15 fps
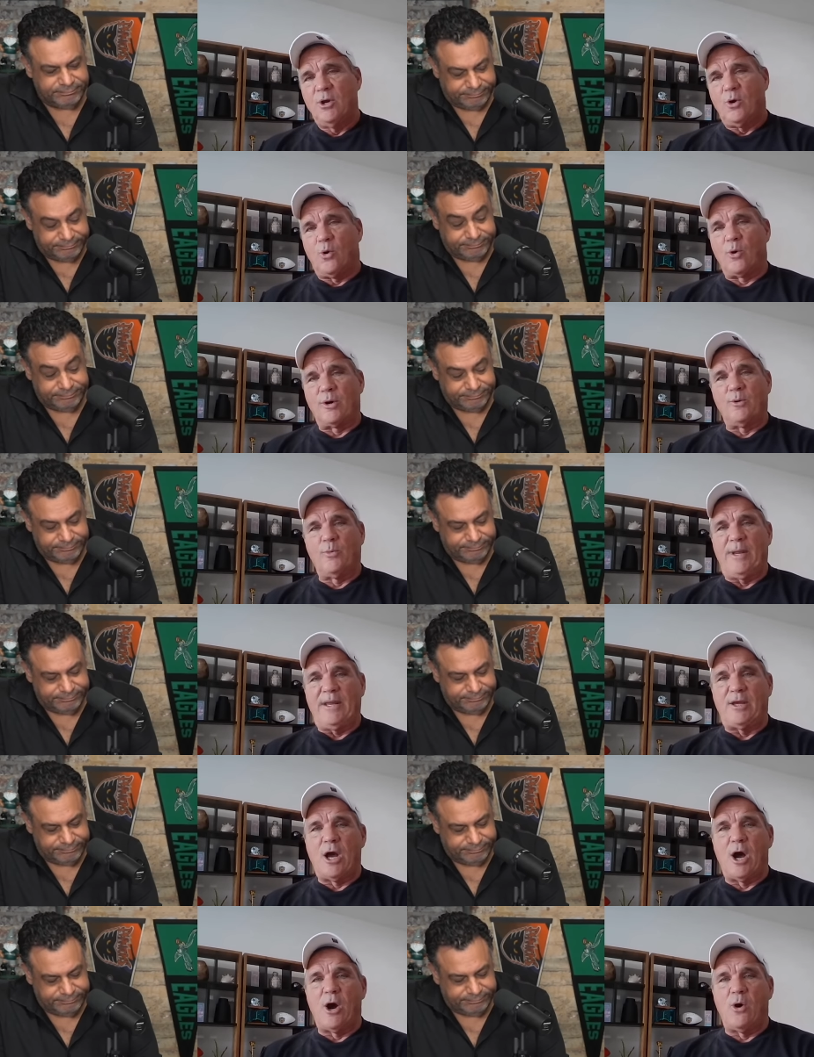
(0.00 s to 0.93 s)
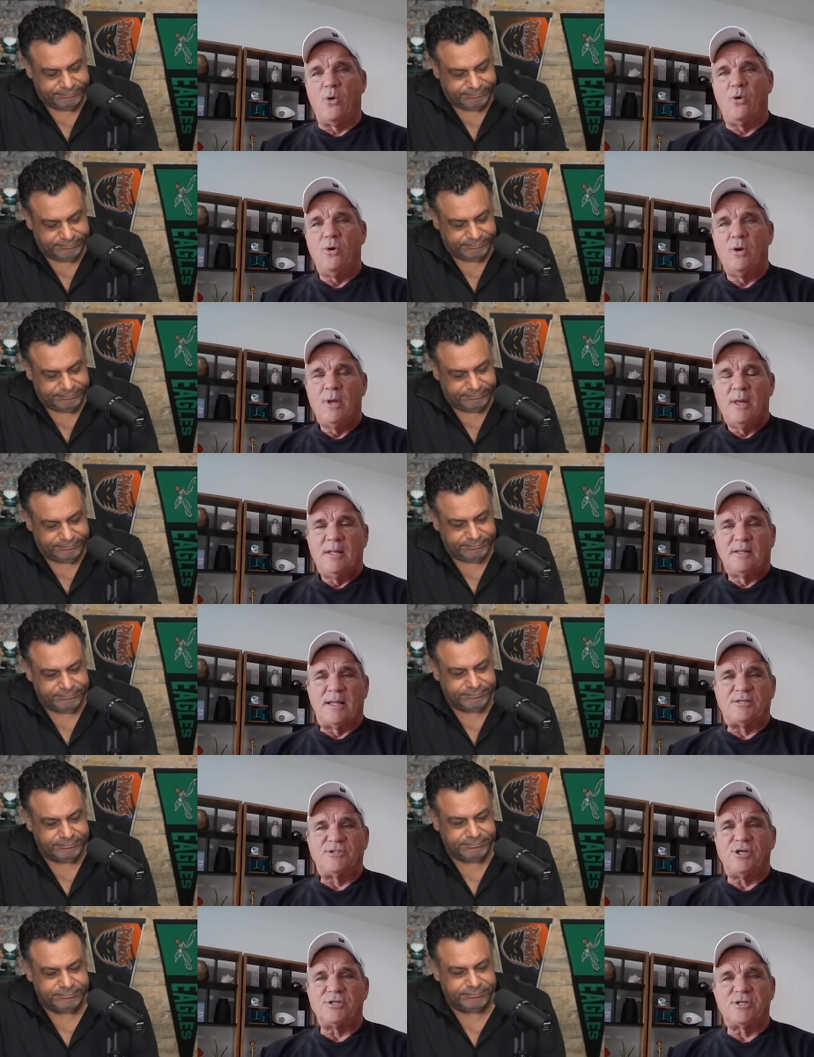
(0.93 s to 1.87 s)
Speaker 1: Or do we go,
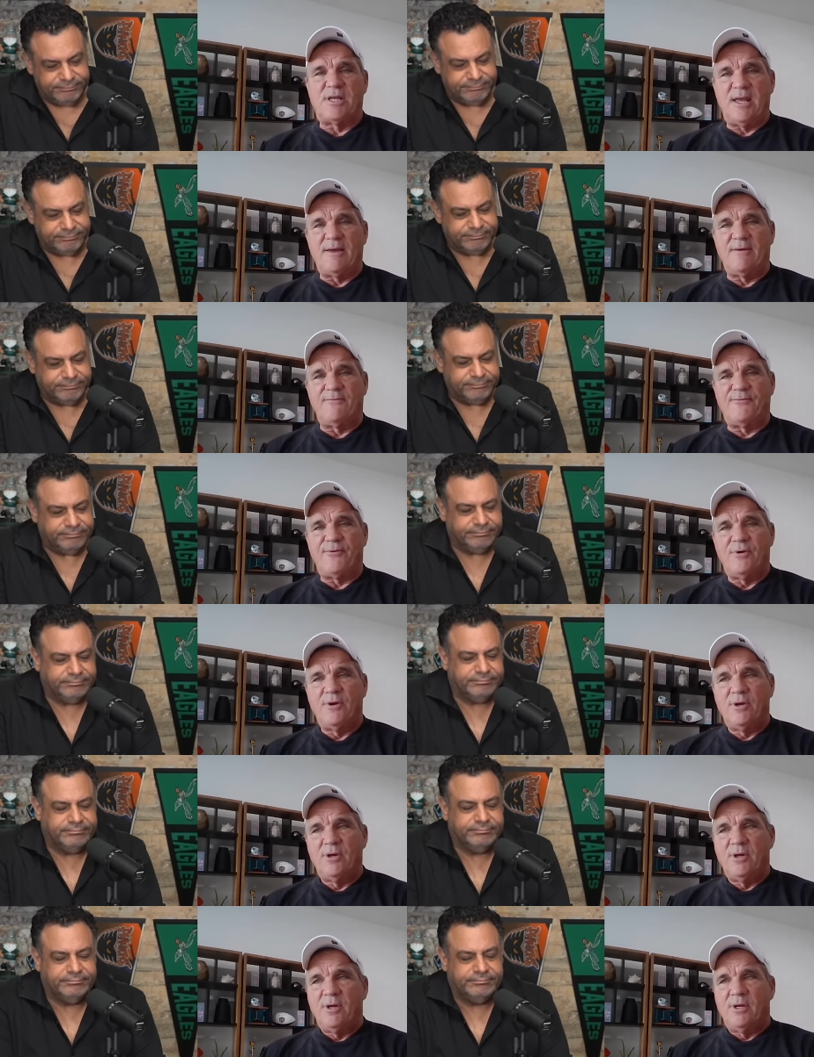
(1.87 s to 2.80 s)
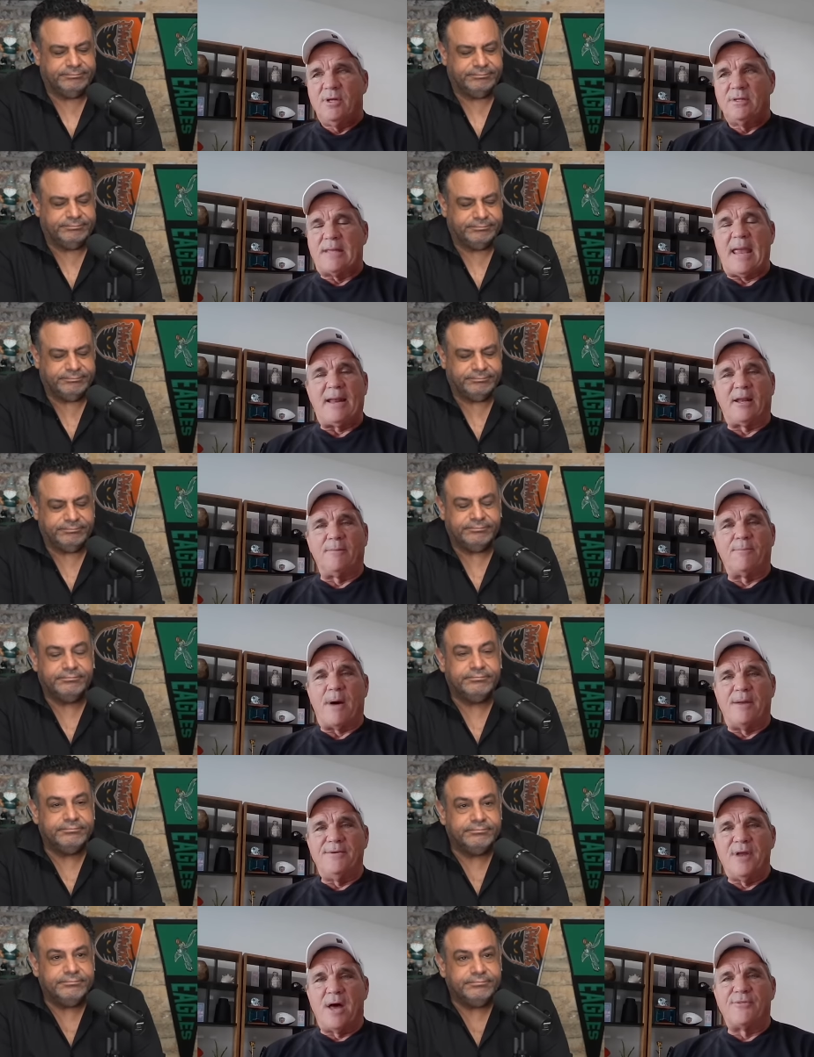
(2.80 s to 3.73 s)
let's just give Caleb
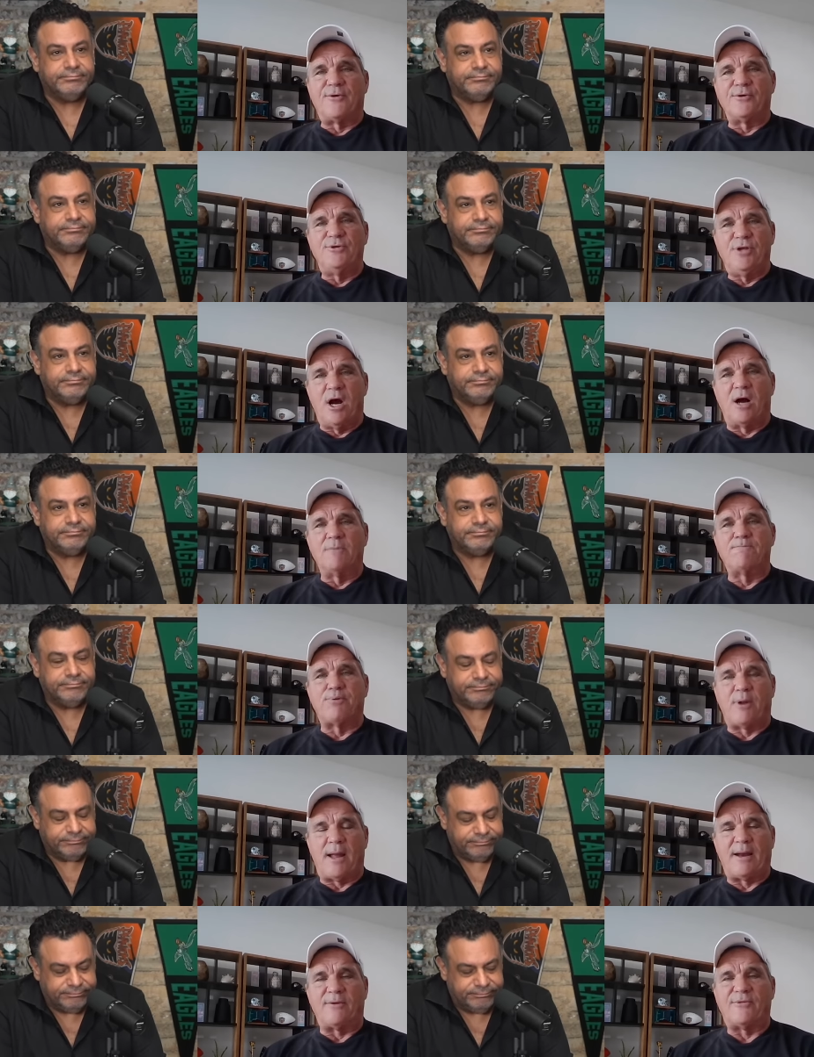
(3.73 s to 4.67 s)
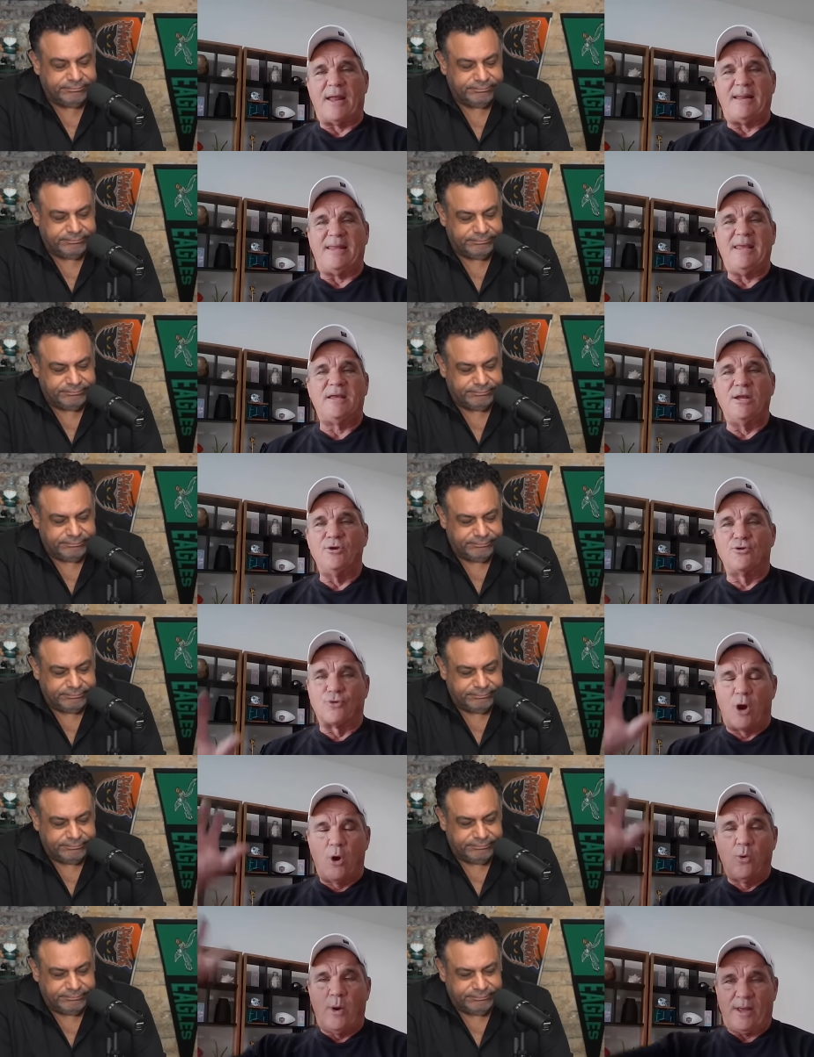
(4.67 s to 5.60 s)
another young player that he can
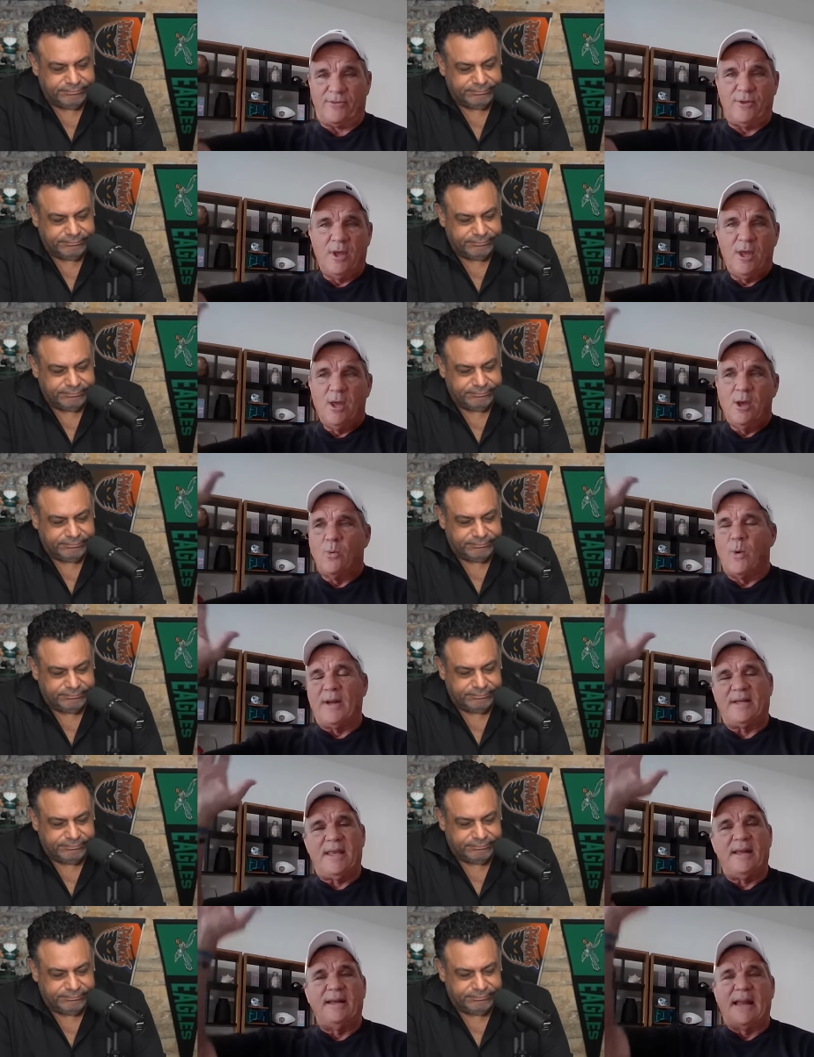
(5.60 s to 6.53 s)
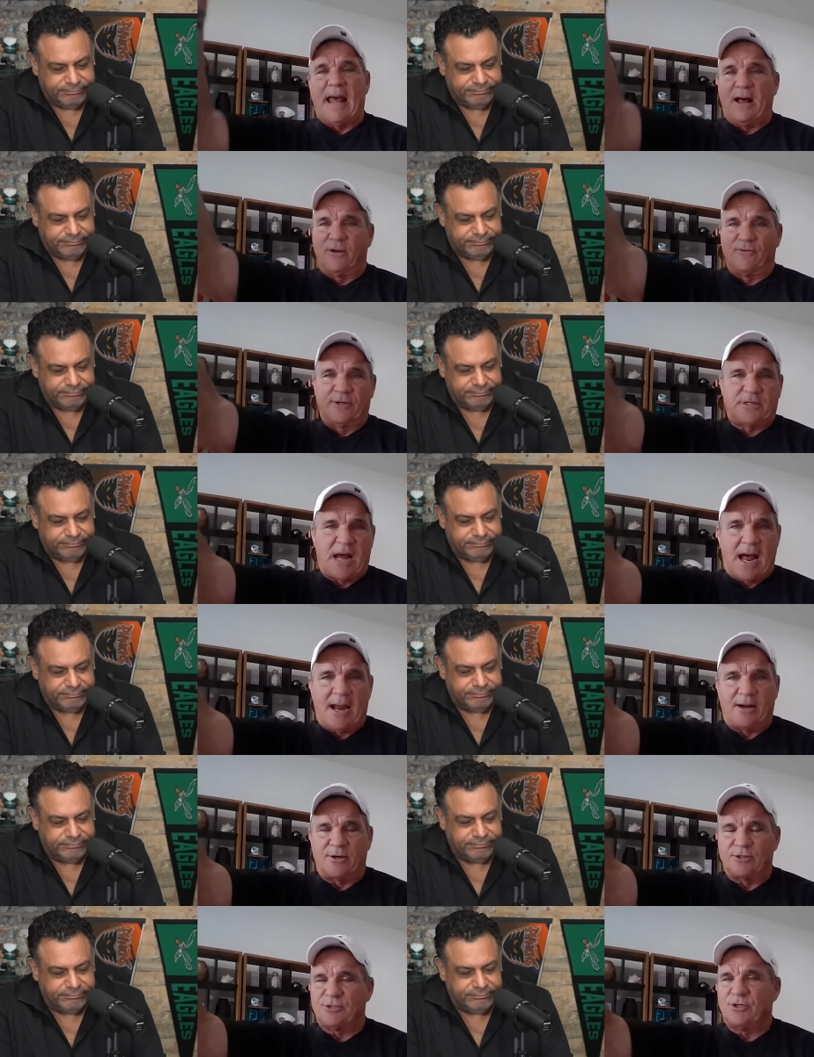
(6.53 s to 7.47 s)
grow with when Keenan Allen
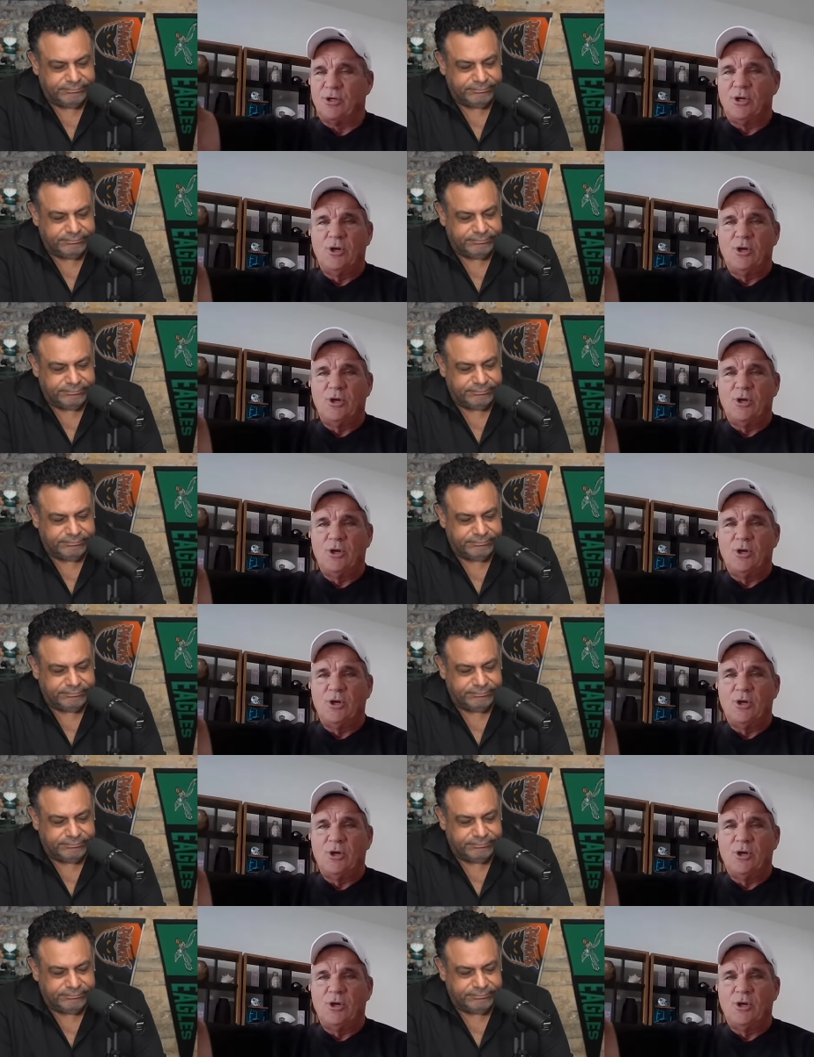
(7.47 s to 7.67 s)
retires